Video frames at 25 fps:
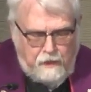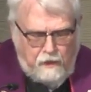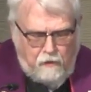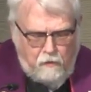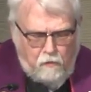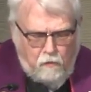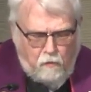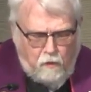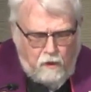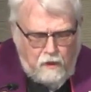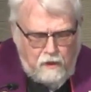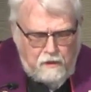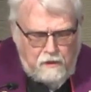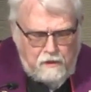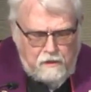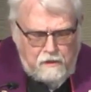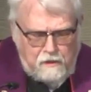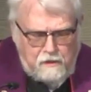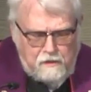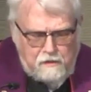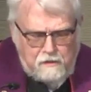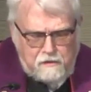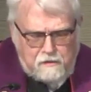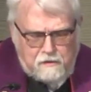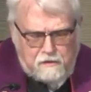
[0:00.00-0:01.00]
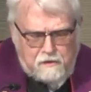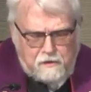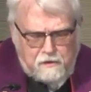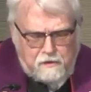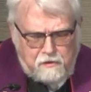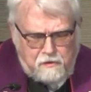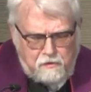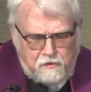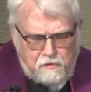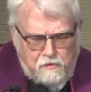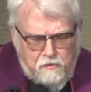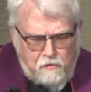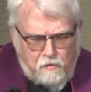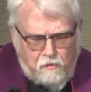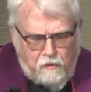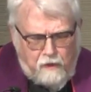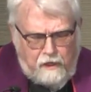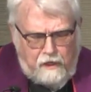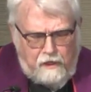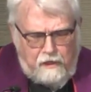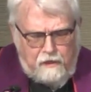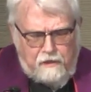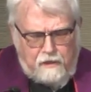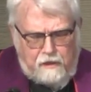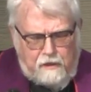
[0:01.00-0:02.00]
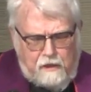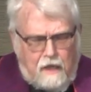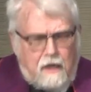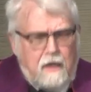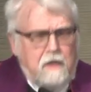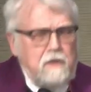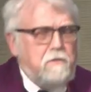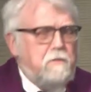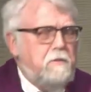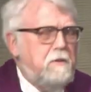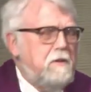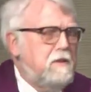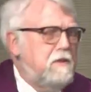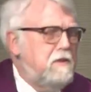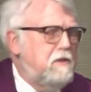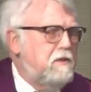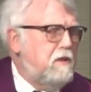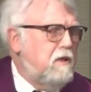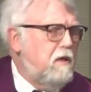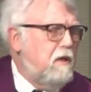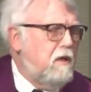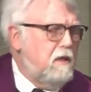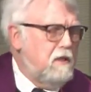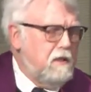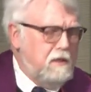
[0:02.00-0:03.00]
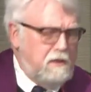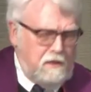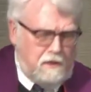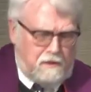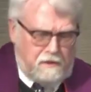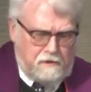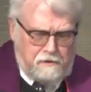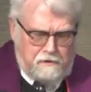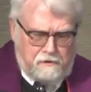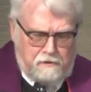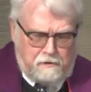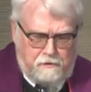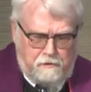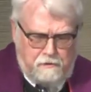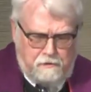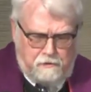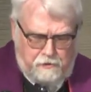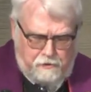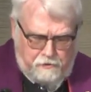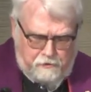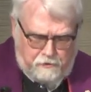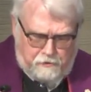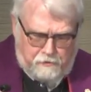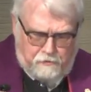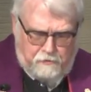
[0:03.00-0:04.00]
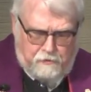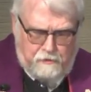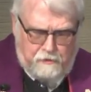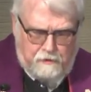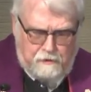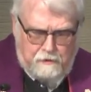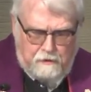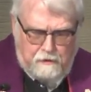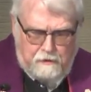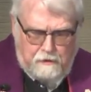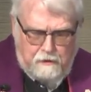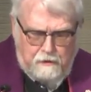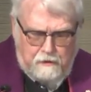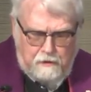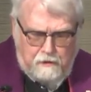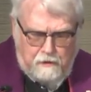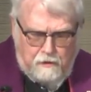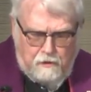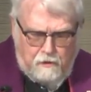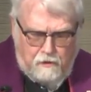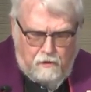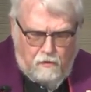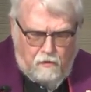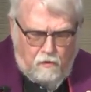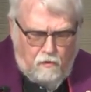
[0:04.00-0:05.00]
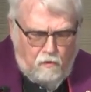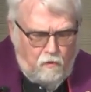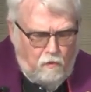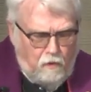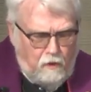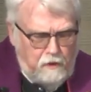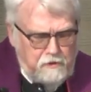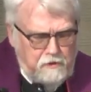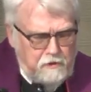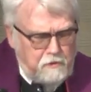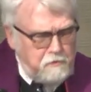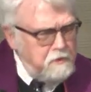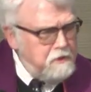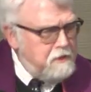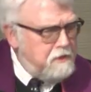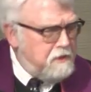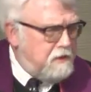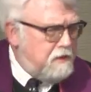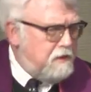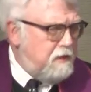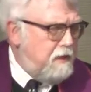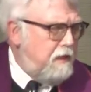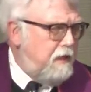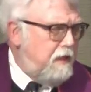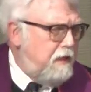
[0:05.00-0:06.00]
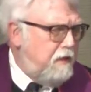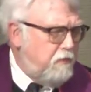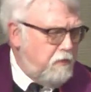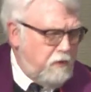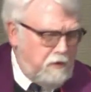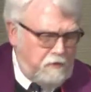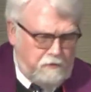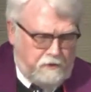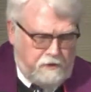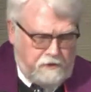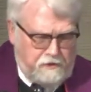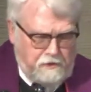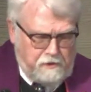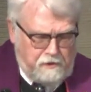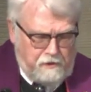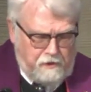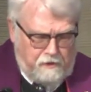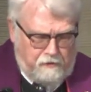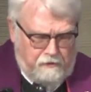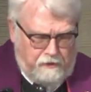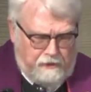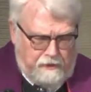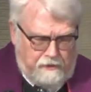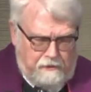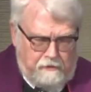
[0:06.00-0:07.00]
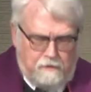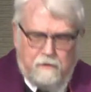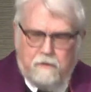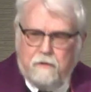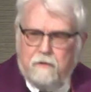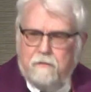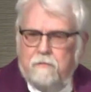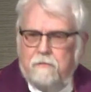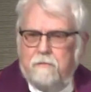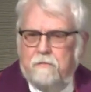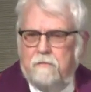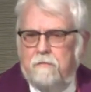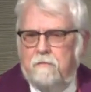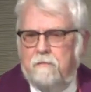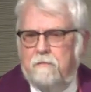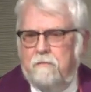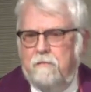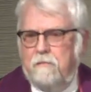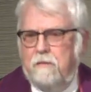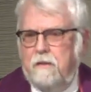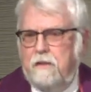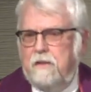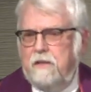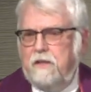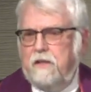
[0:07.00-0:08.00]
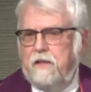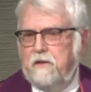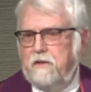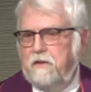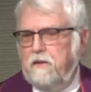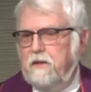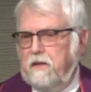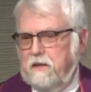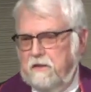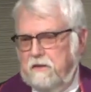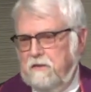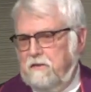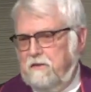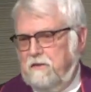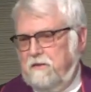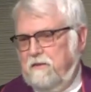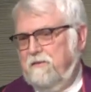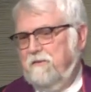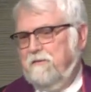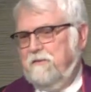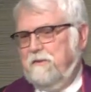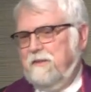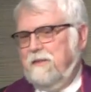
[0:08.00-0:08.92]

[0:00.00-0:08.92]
And what is the new way the gospel is calling us to? What do we see when we turn around? Here it is.